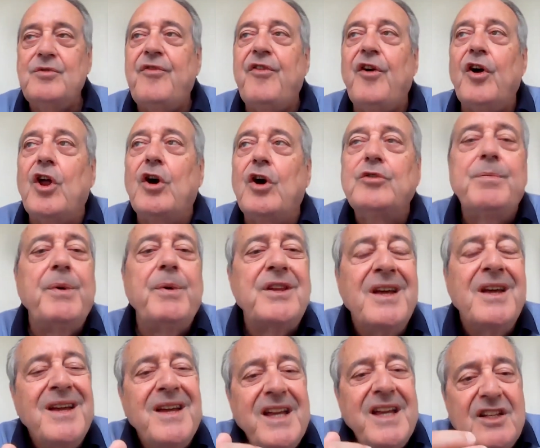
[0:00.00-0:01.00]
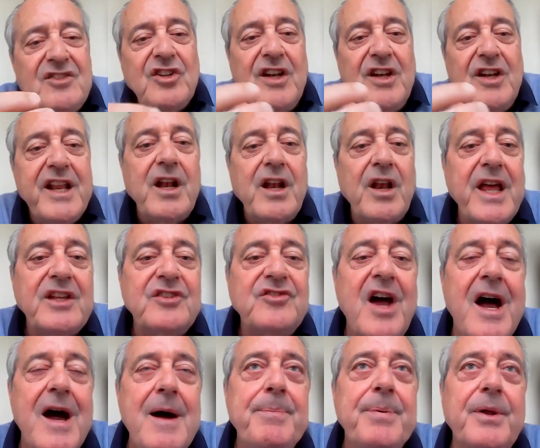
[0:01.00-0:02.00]
followed, but it's a little
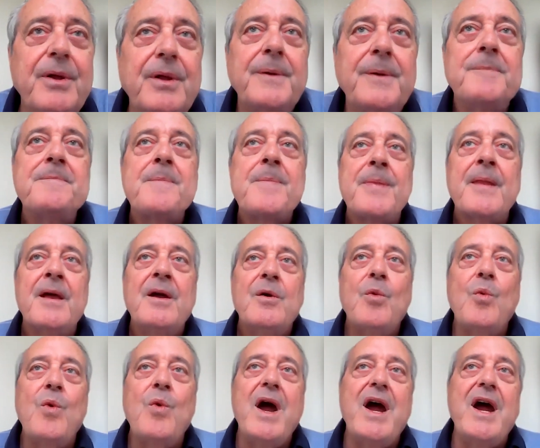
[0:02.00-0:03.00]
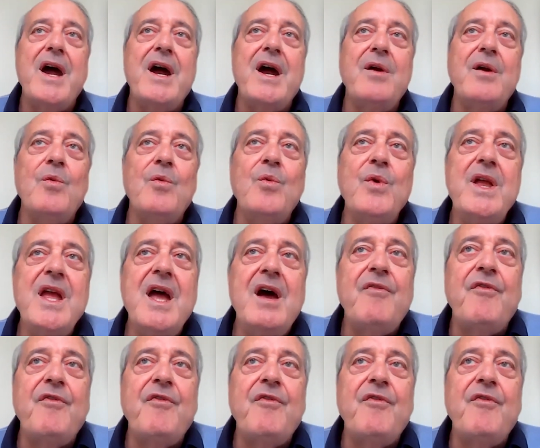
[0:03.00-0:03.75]
example where we